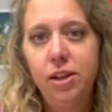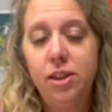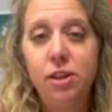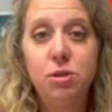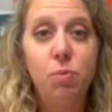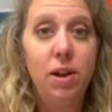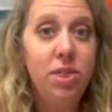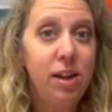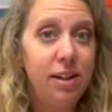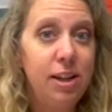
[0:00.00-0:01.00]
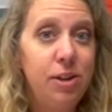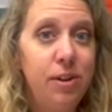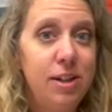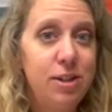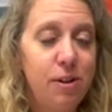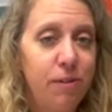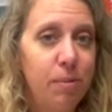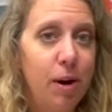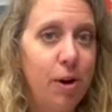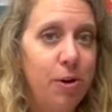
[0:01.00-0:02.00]
There's one thing that you can do
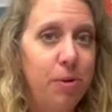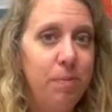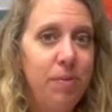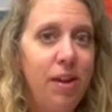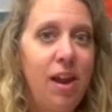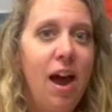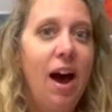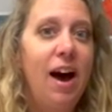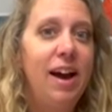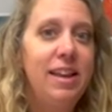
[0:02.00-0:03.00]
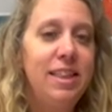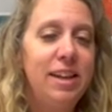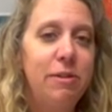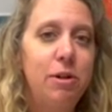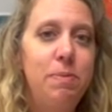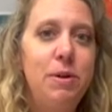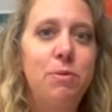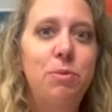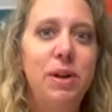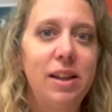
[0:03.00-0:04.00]
from home. I think it would be
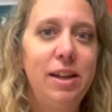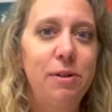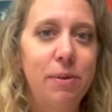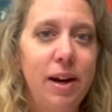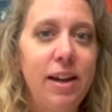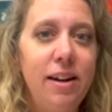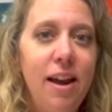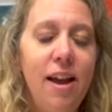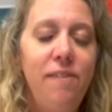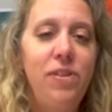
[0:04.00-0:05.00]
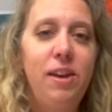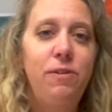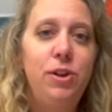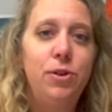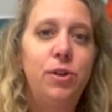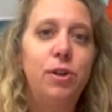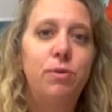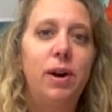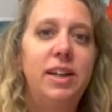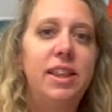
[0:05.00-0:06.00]
really great if you could
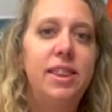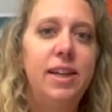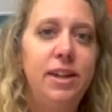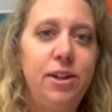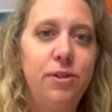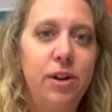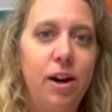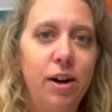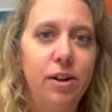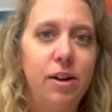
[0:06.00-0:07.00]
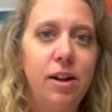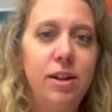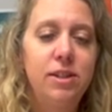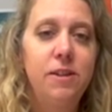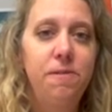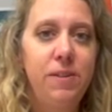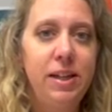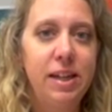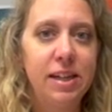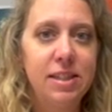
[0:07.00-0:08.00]
write a thank you card to
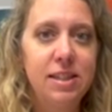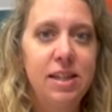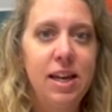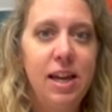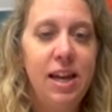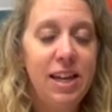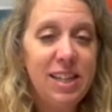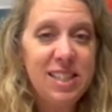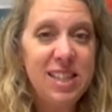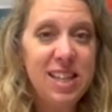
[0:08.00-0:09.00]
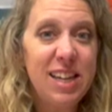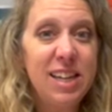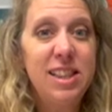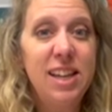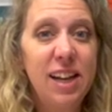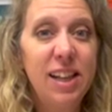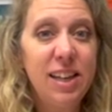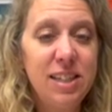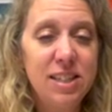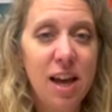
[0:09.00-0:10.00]
Phoenix. He's the kid that
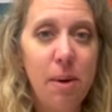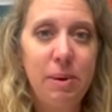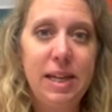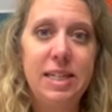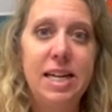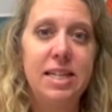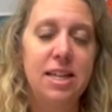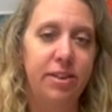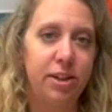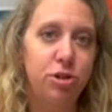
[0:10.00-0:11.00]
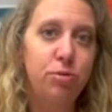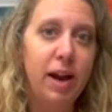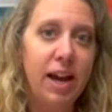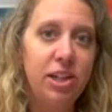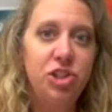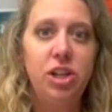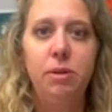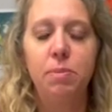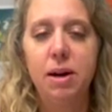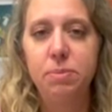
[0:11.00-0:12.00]
cleans up. He takes out the trash, he
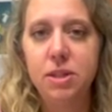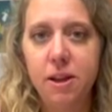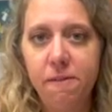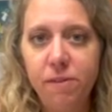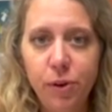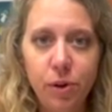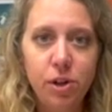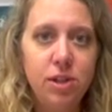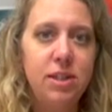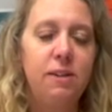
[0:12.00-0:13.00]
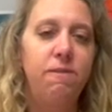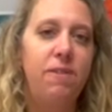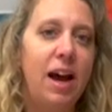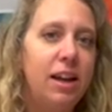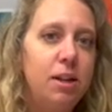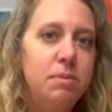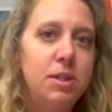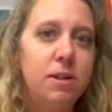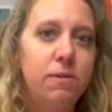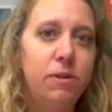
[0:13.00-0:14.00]
mops the floors, he
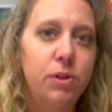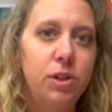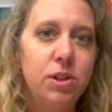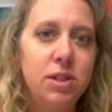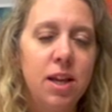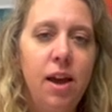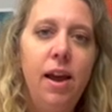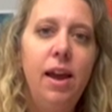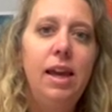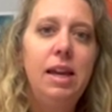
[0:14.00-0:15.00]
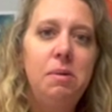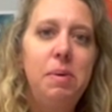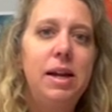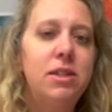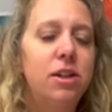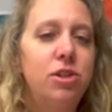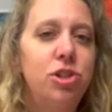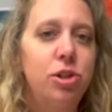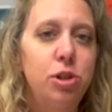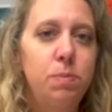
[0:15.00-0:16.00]
vacuums the floors. He makes our
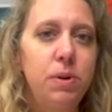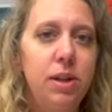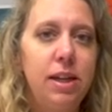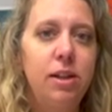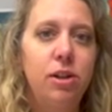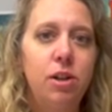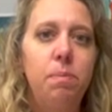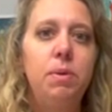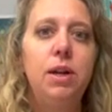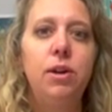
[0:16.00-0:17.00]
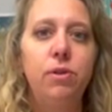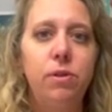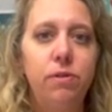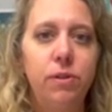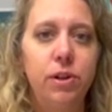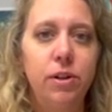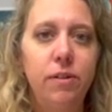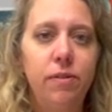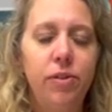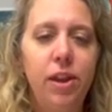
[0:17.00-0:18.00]
church building look beautiful.
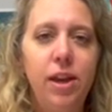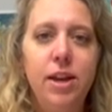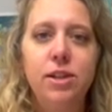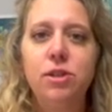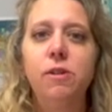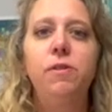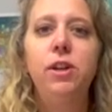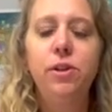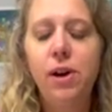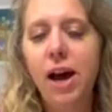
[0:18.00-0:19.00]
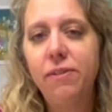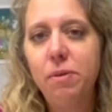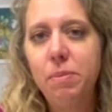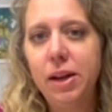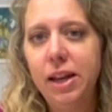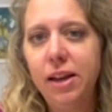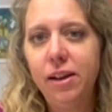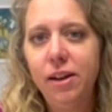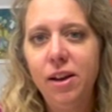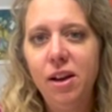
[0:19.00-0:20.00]
So if you have a minute,
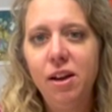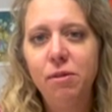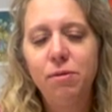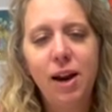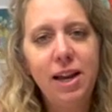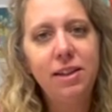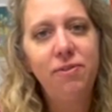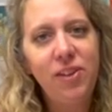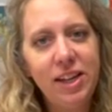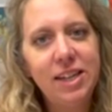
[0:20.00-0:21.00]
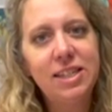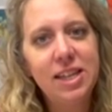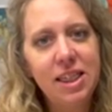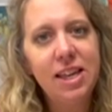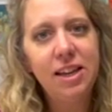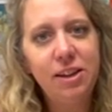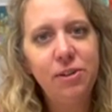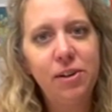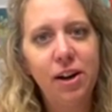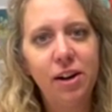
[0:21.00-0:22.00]
write Phoenix a thank
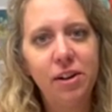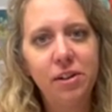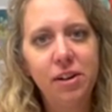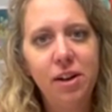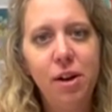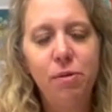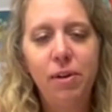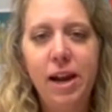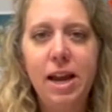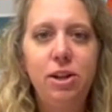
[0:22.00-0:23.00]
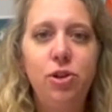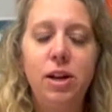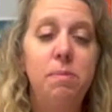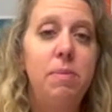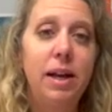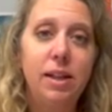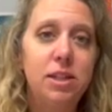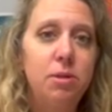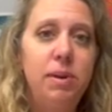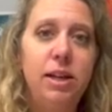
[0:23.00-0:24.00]
you card. And you can mail it
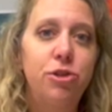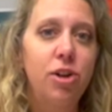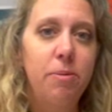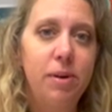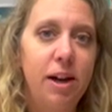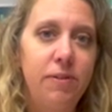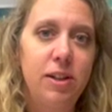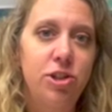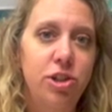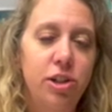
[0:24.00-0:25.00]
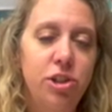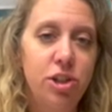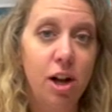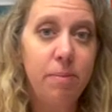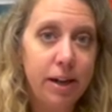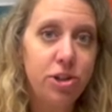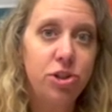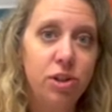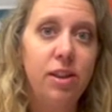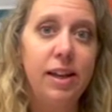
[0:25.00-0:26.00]
to me or drop it off at the church, and I'll make
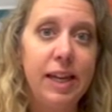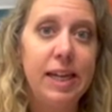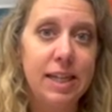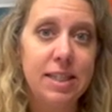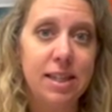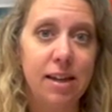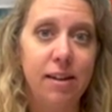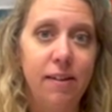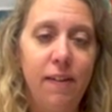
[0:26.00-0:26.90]
sure that he gets it.